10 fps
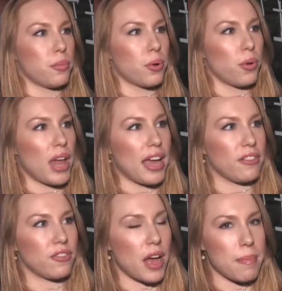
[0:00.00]

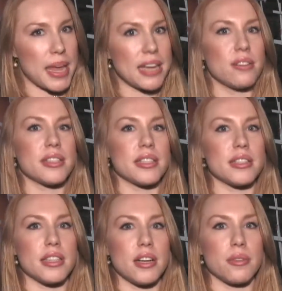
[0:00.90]
pro-life panels
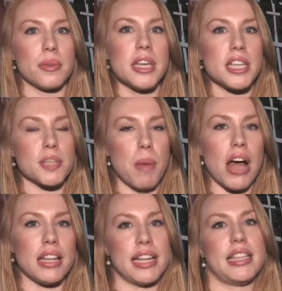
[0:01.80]
and,
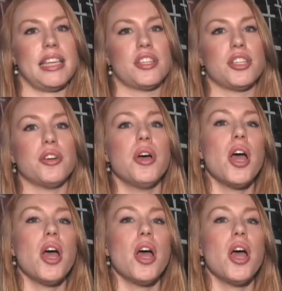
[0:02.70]
spotlight the issue,